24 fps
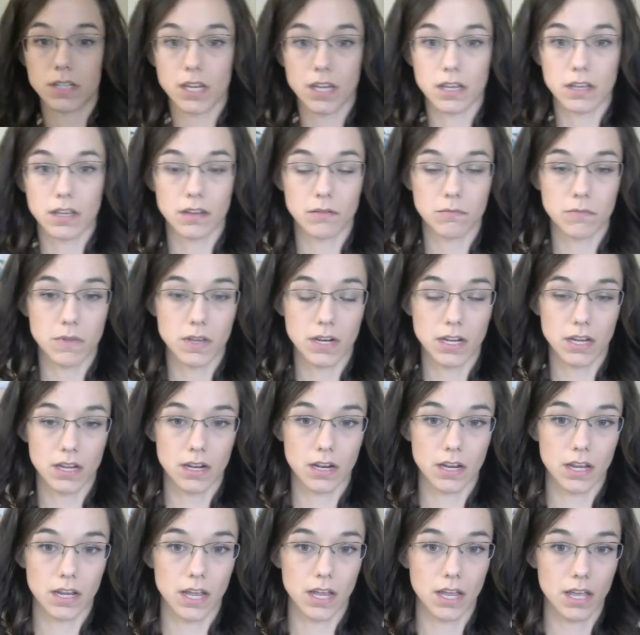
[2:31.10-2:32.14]
take a
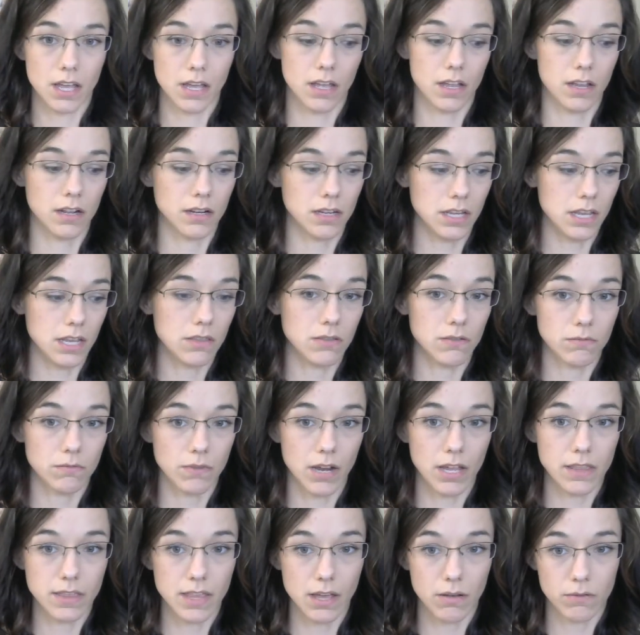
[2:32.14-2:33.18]
minute and either
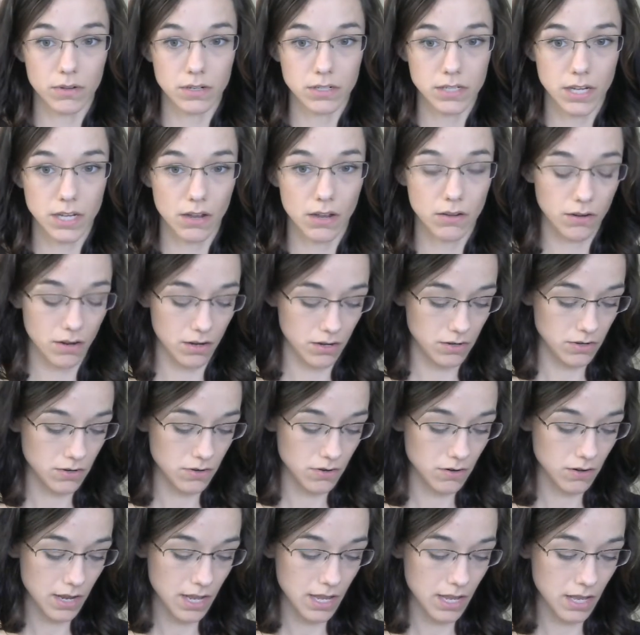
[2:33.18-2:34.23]
write that one down on
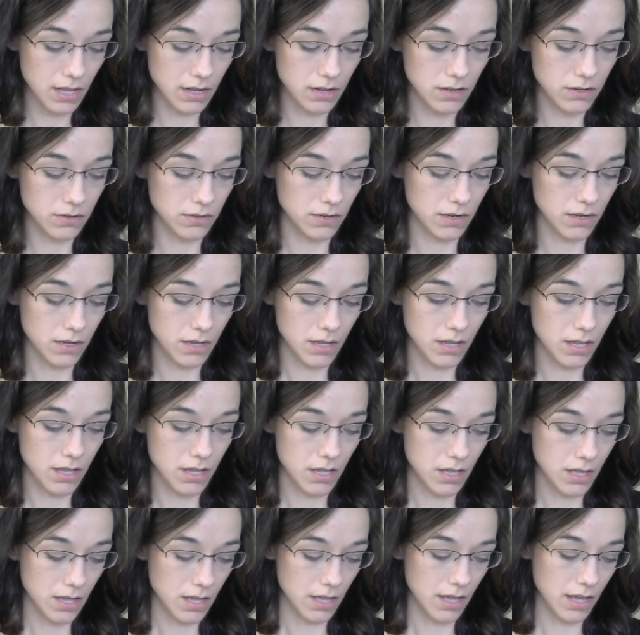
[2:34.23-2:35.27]
your end.
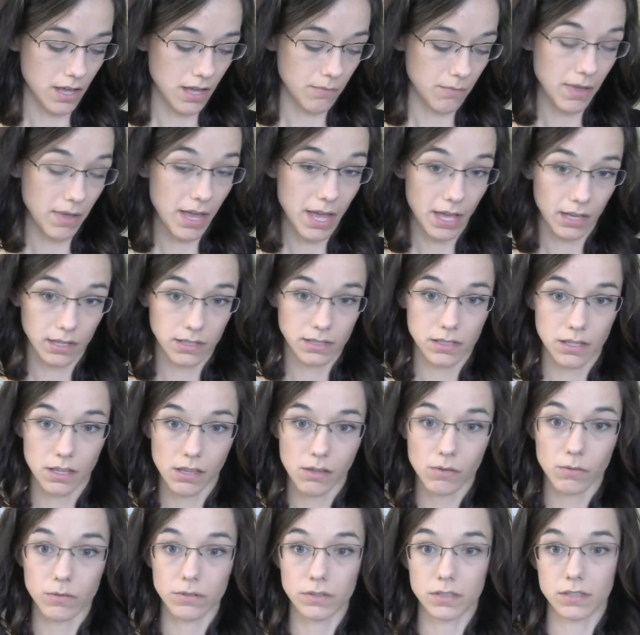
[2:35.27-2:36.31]
X
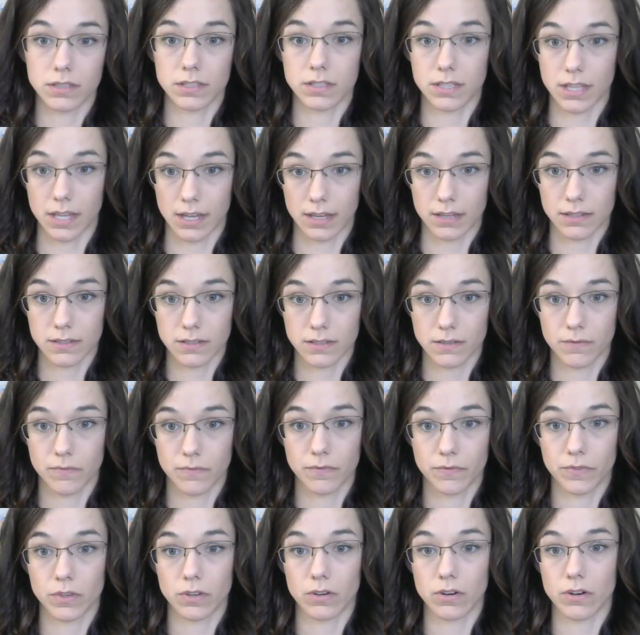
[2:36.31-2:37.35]
equals 6.
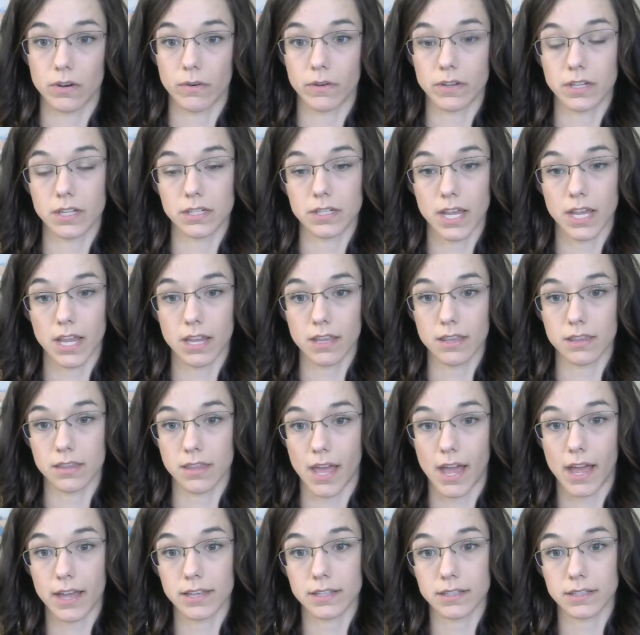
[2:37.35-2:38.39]
You're going to take
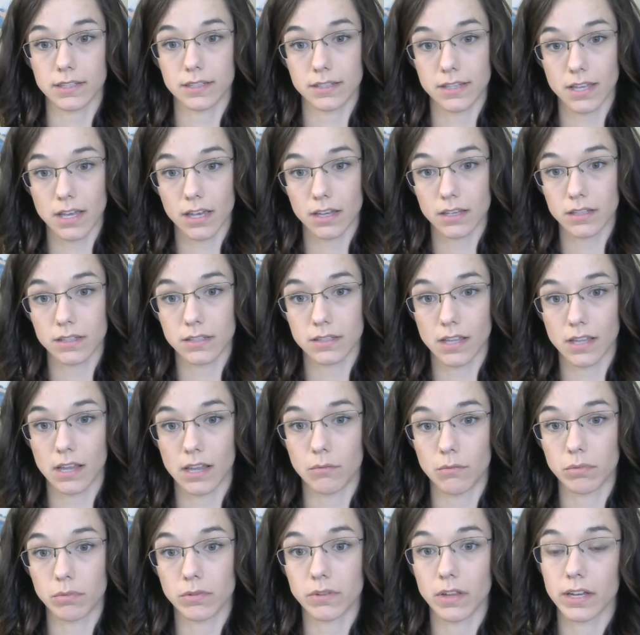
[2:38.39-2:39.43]
that 6
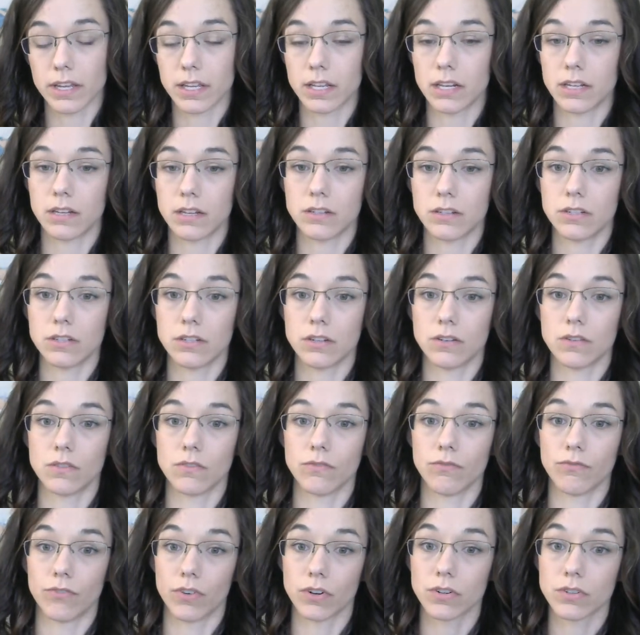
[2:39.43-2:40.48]
and plug it into your
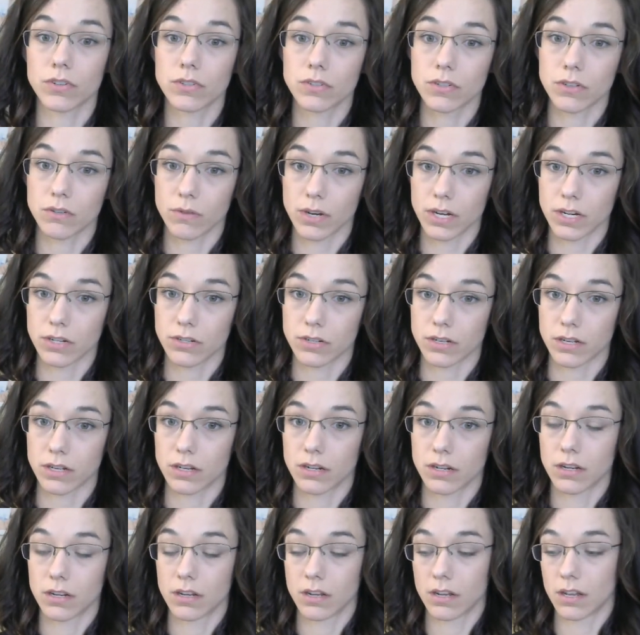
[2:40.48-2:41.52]
first equation
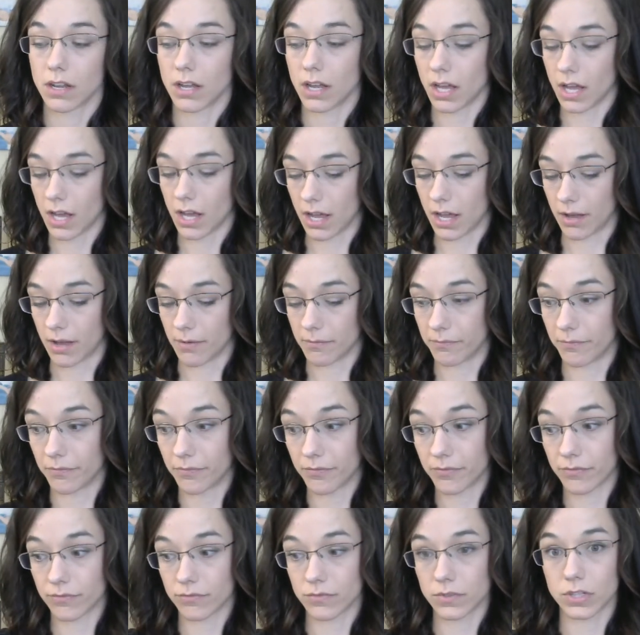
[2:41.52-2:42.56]

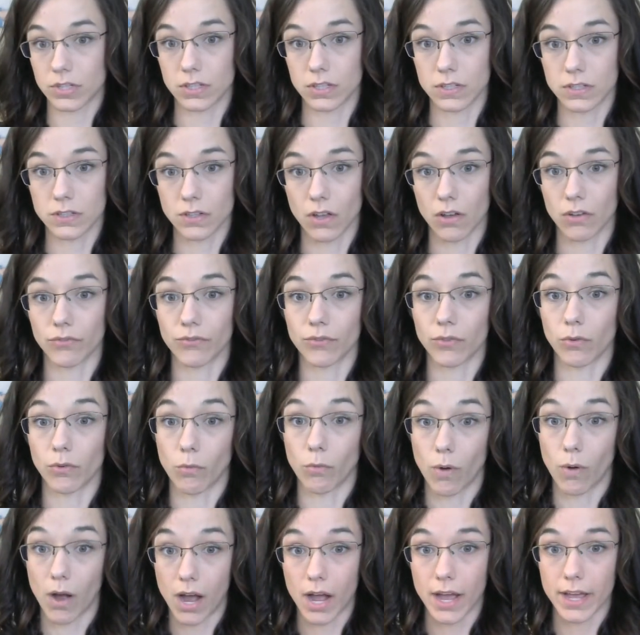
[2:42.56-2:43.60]
to solve for
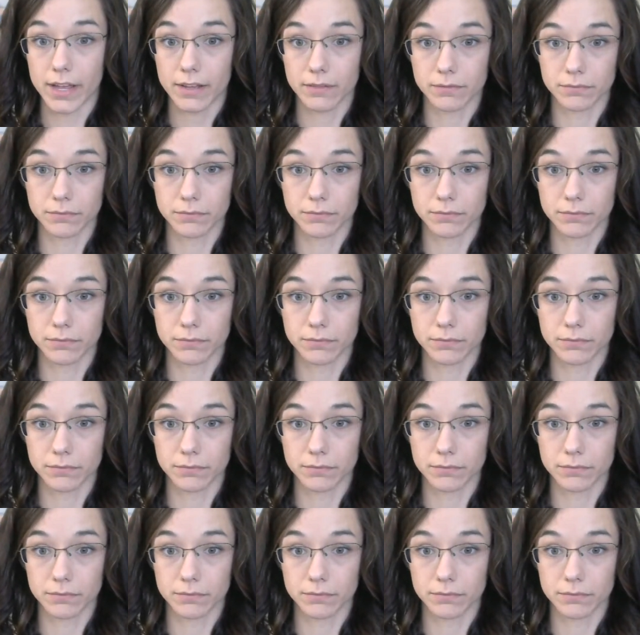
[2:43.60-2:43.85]
y,